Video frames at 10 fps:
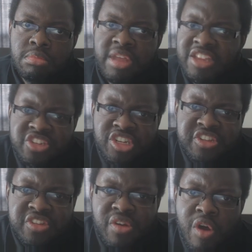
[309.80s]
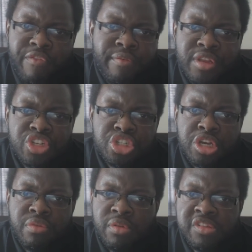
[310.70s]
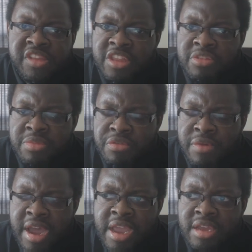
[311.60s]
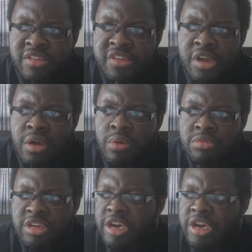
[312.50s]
that's just off of a general sentiment, right? So,